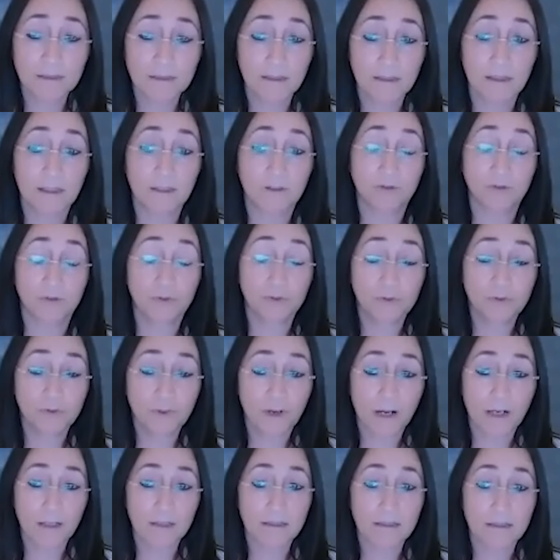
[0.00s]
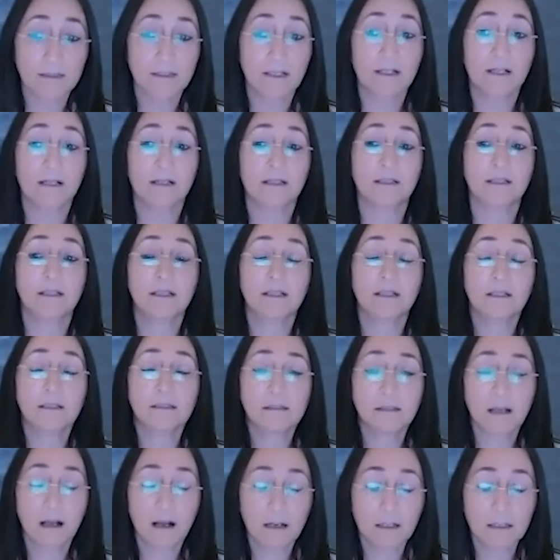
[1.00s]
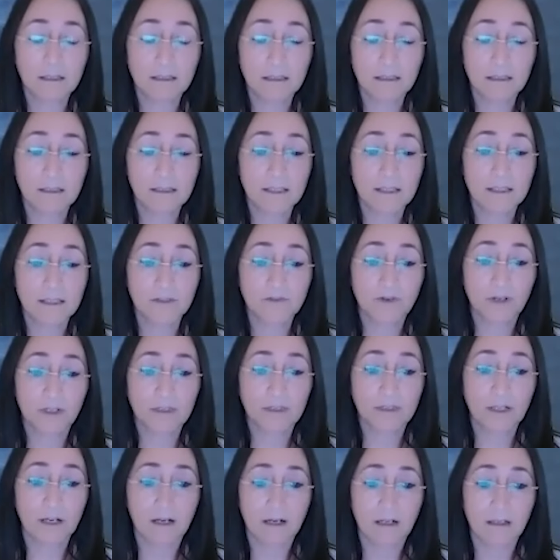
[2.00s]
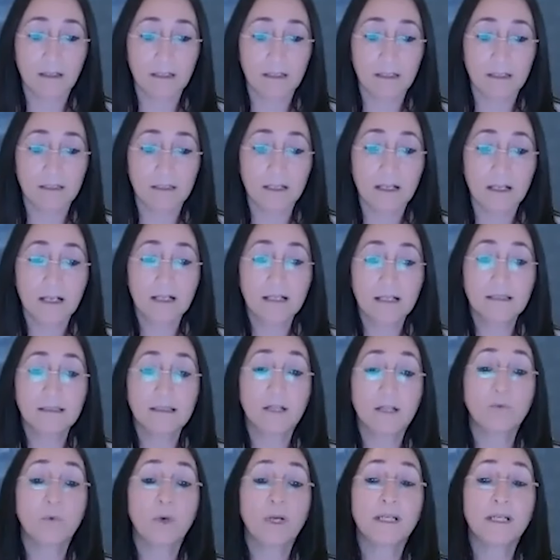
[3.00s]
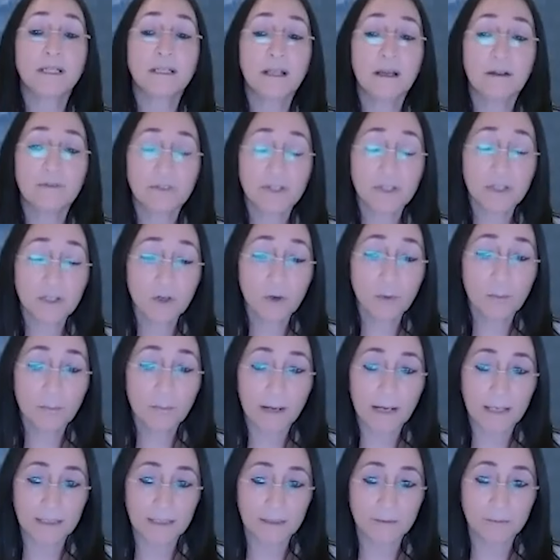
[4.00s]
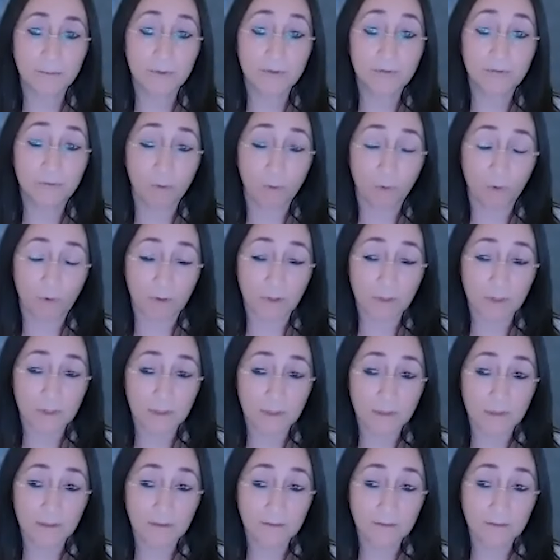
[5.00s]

uh, two drugs that are targeting these drug targets that were never combined before,